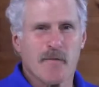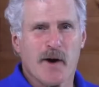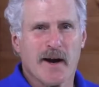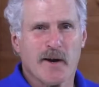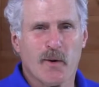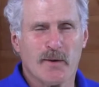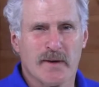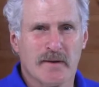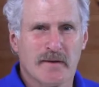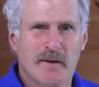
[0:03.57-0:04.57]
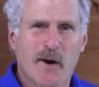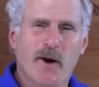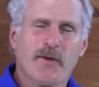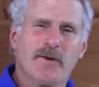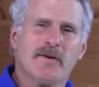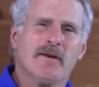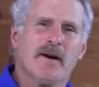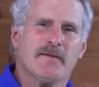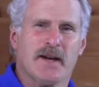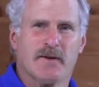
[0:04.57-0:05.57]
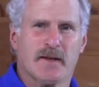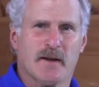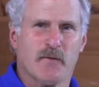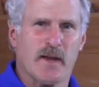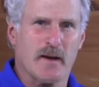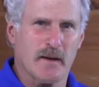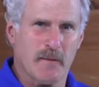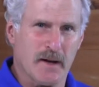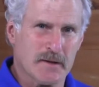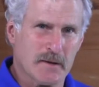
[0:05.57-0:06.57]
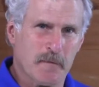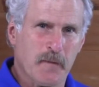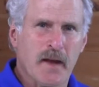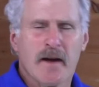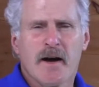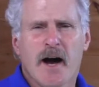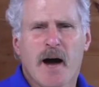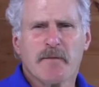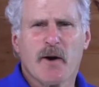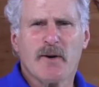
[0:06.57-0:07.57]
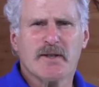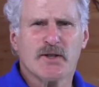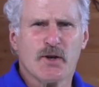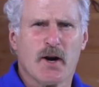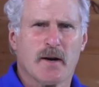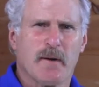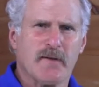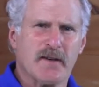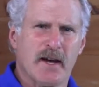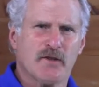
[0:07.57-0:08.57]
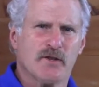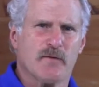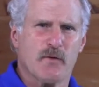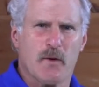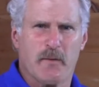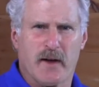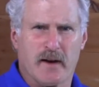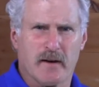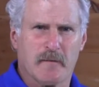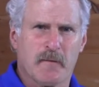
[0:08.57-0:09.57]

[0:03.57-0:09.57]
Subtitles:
I'm Brian Golden, author of Dare to Live Without Limits. I'm going to talk about the dangers of groupthink.